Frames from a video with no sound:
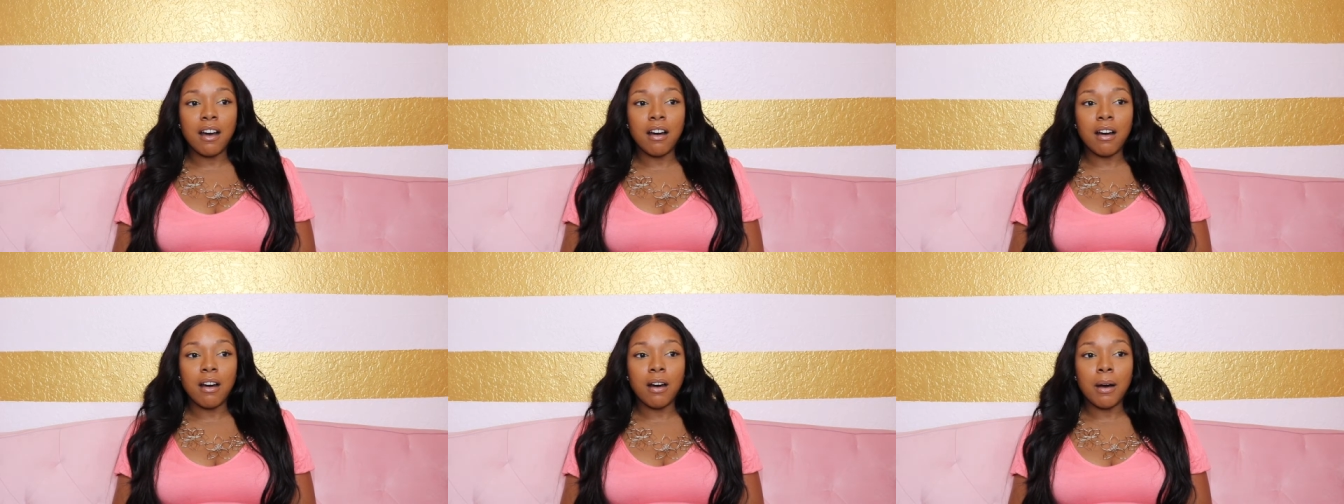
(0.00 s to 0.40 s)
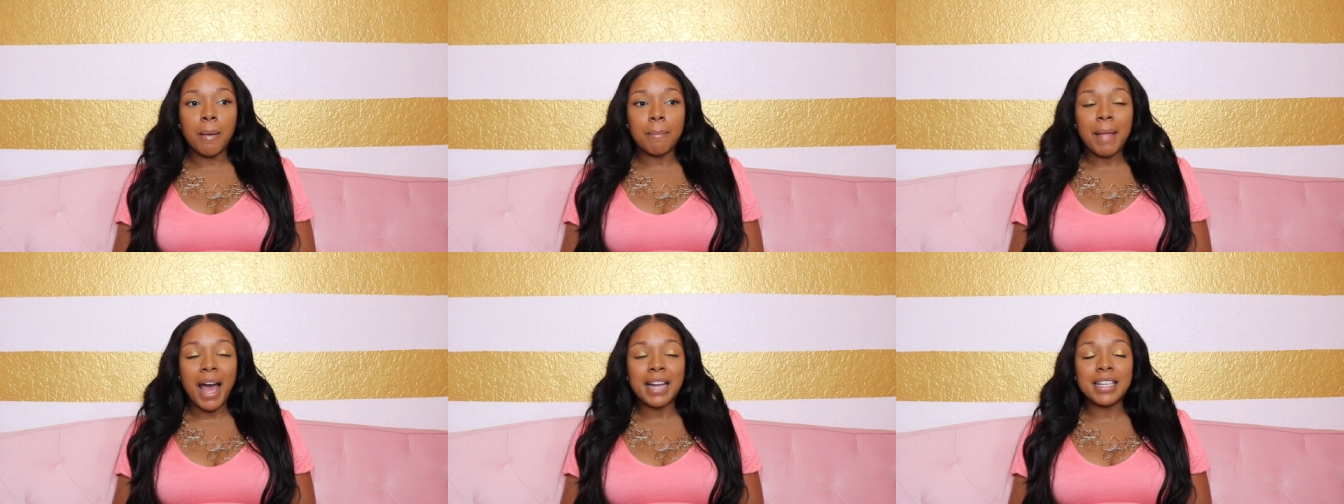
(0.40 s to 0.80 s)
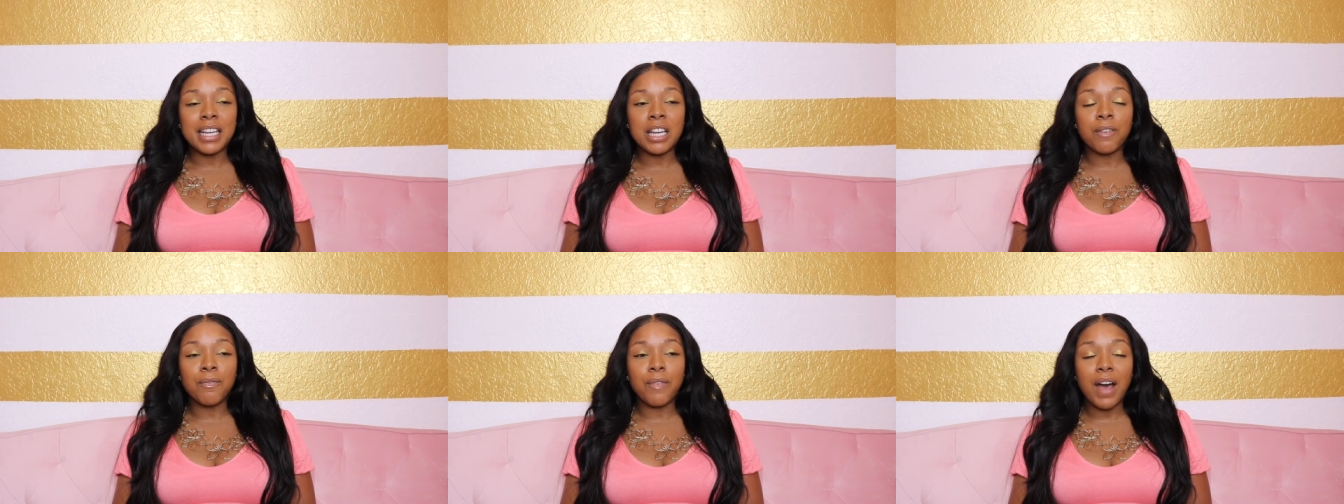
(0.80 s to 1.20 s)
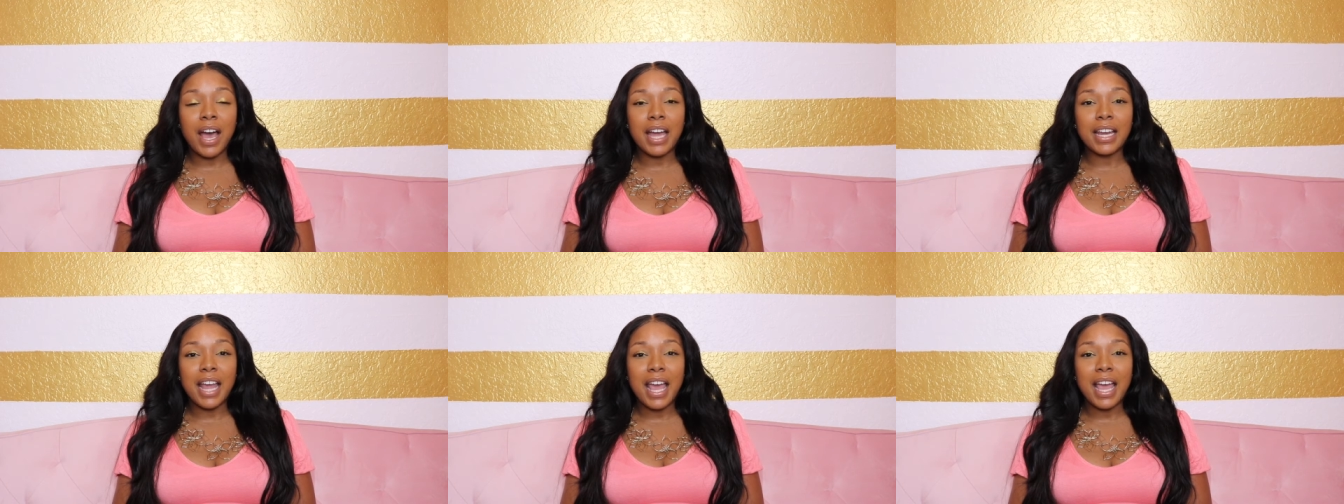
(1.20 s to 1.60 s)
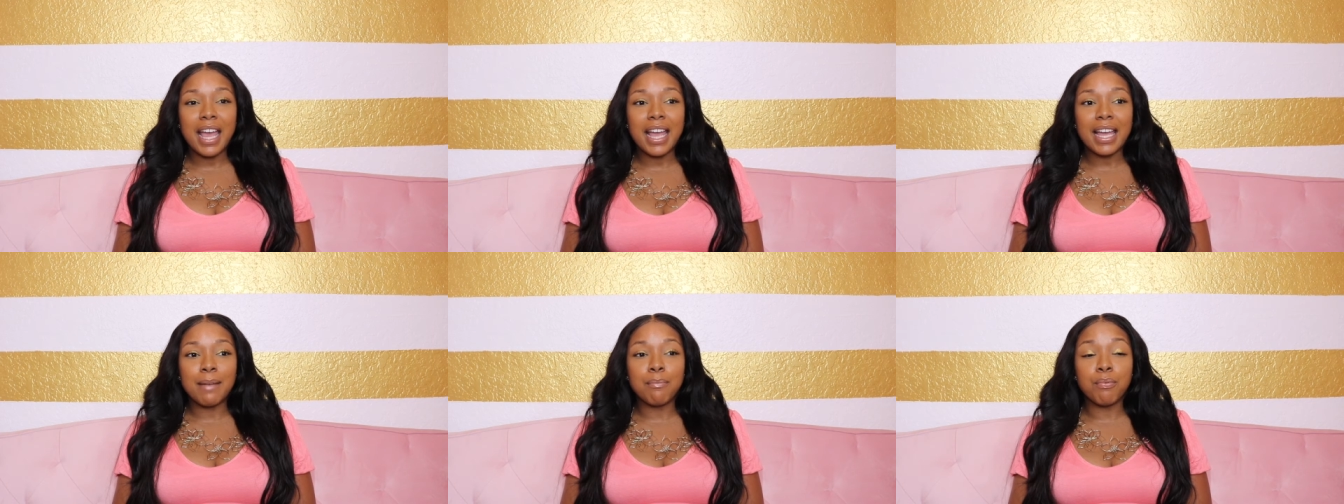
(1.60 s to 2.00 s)
um, I didn't find
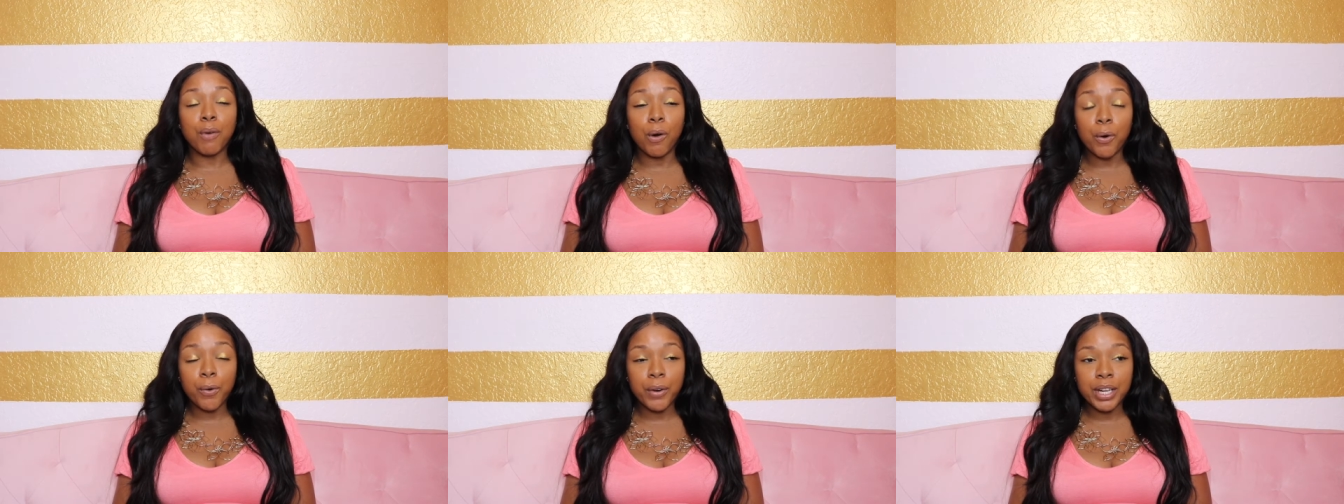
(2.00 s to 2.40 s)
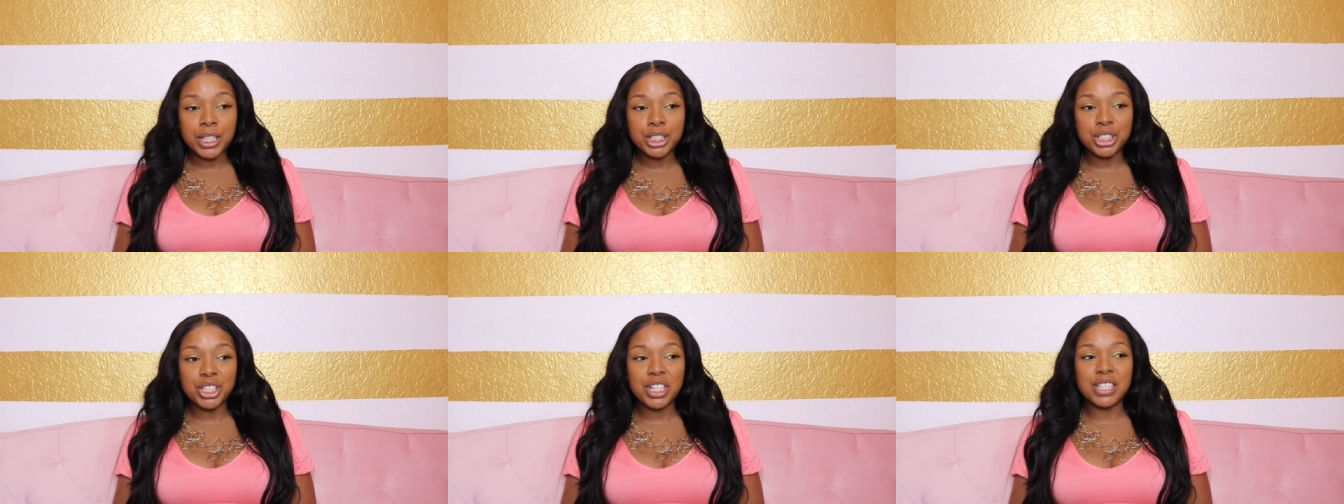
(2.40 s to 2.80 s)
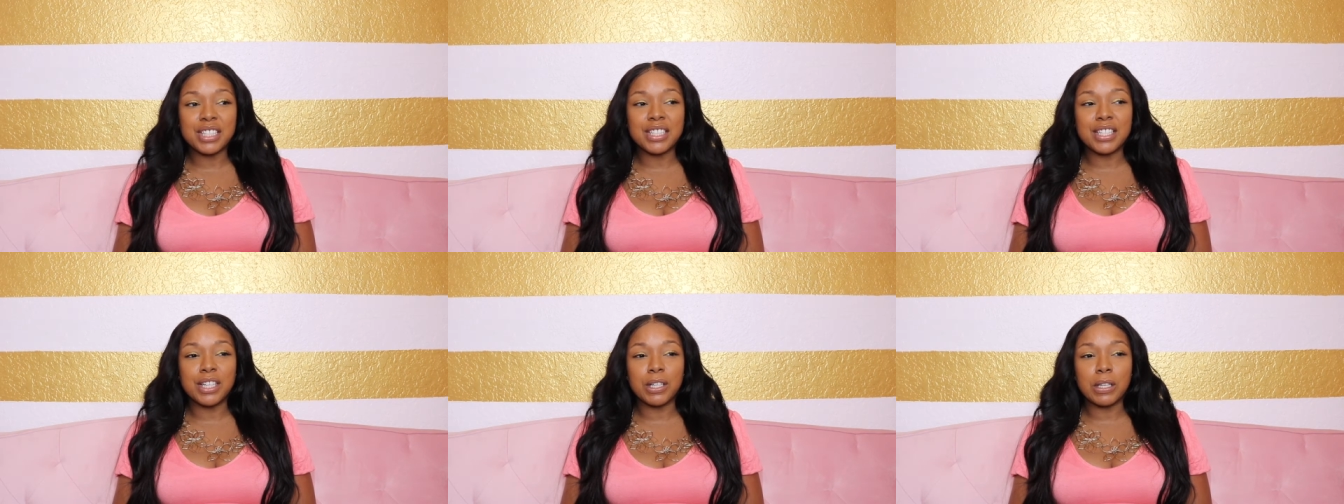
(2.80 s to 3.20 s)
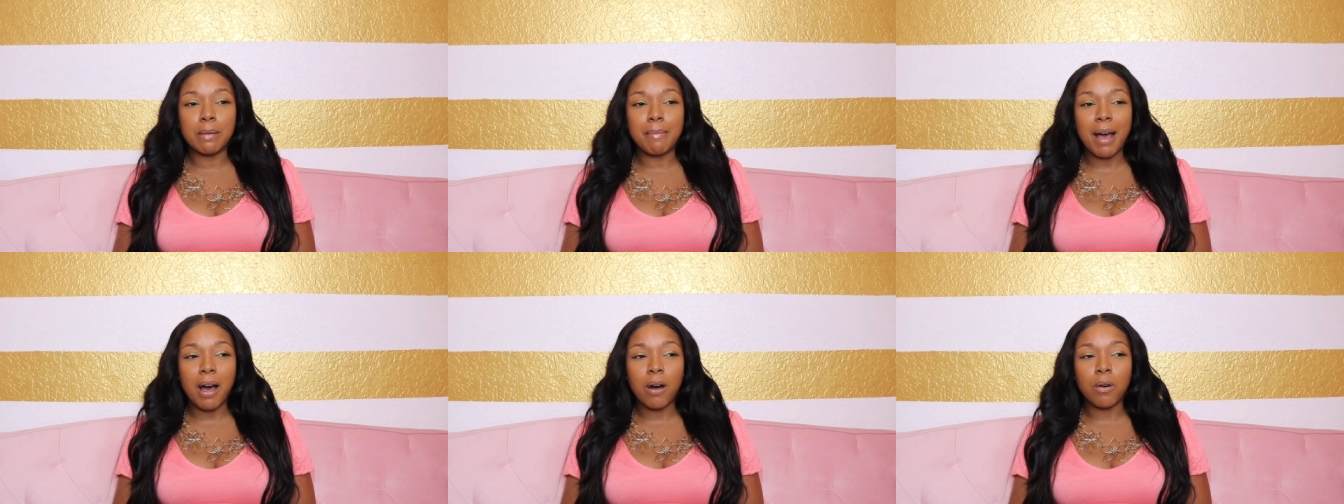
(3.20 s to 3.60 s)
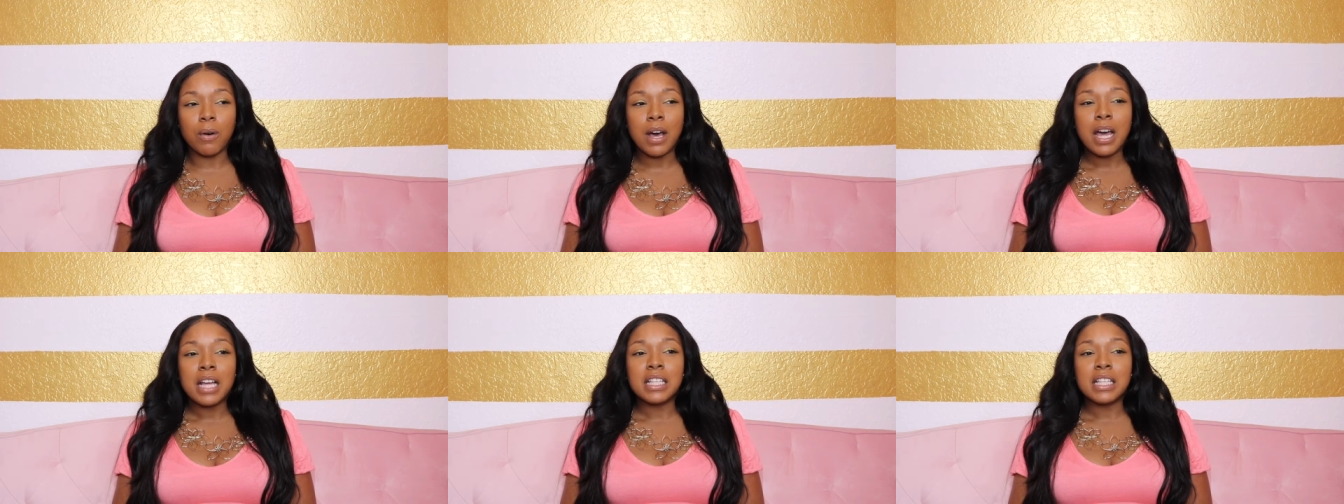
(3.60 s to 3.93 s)
a brokerage until about